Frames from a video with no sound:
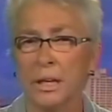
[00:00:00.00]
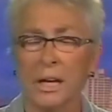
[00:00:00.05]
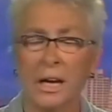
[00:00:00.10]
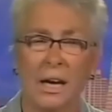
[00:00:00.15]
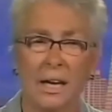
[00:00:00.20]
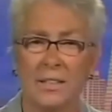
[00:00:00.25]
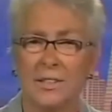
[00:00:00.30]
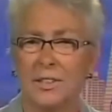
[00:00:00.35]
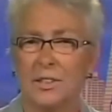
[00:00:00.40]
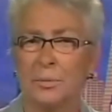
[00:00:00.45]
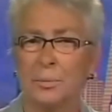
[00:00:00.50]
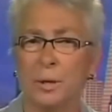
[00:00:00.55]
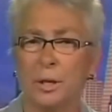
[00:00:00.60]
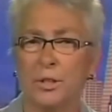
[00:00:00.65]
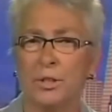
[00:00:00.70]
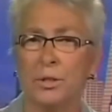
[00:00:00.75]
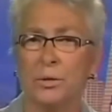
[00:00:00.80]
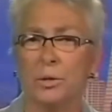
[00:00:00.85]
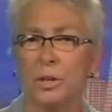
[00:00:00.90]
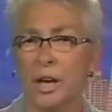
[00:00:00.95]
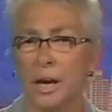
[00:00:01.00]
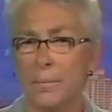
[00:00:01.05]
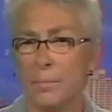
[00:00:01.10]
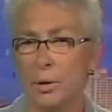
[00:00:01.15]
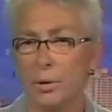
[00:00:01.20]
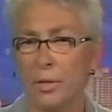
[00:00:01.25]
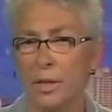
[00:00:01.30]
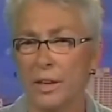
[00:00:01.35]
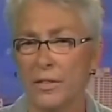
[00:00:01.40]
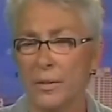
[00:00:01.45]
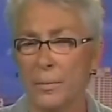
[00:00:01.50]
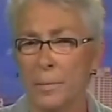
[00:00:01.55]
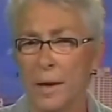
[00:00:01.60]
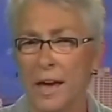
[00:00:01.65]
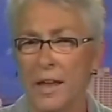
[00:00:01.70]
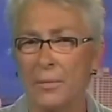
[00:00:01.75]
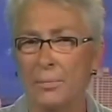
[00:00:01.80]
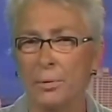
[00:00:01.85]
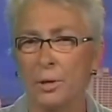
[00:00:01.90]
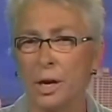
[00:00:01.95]
I suspect you and I both had the
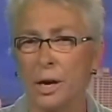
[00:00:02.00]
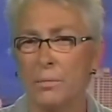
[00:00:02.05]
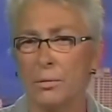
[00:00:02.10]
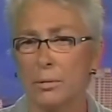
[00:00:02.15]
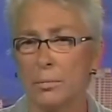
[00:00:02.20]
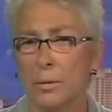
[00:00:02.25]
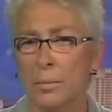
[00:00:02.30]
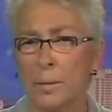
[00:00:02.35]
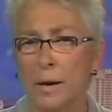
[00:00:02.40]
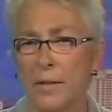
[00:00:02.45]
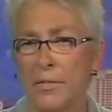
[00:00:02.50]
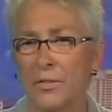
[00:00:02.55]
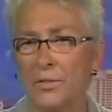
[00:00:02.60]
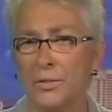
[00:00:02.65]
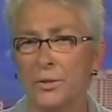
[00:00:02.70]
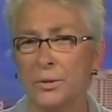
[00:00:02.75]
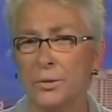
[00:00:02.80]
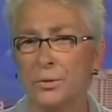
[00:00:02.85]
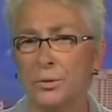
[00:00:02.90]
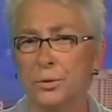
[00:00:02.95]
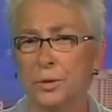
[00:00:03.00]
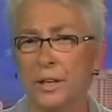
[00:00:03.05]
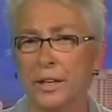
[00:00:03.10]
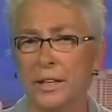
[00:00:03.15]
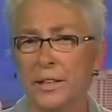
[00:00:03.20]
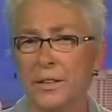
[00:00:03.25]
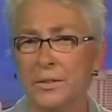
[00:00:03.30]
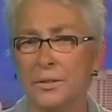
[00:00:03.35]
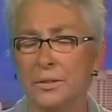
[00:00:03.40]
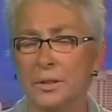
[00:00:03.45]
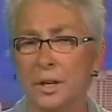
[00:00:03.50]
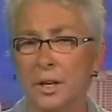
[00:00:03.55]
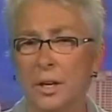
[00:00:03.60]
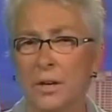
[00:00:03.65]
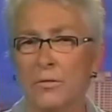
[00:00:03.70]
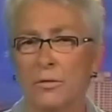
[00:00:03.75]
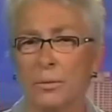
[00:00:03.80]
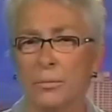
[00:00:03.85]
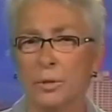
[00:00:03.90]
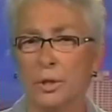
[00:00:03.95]
math problem about the two trains
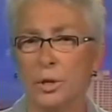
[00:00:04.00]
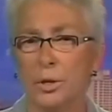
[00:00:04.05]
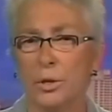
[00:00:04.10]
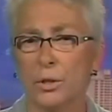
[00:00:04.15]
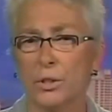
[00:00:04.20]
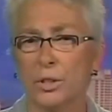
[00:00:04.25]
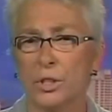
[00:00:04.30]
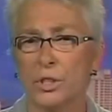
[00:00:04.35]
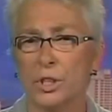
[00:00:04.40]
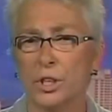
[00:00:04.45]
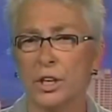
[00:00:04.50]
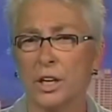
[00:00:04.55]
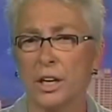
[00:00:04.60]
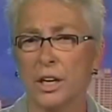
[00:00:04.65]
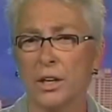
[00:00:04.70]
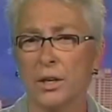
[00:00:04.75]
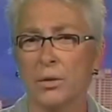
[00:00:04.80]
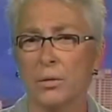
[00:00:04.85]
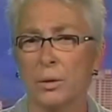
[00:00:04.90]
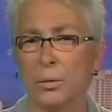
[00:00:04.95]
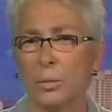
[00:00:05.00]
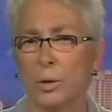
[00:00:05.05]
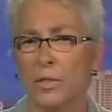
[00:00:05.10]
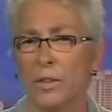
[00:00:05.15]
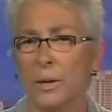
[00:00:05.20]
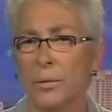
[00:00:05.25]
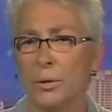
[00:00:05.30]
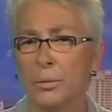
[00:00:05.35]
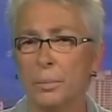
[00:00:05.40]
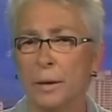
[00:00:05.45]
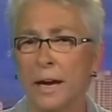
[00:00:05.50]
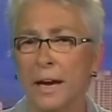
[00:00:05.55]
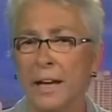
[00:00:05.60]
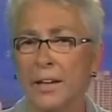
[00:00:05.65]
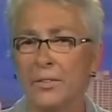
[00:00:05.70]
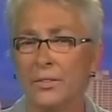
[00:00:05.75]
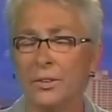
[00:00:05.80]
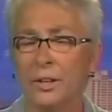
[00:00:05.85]
from New mm -hmm. York mm-hmm. to Chicago and when they would pass.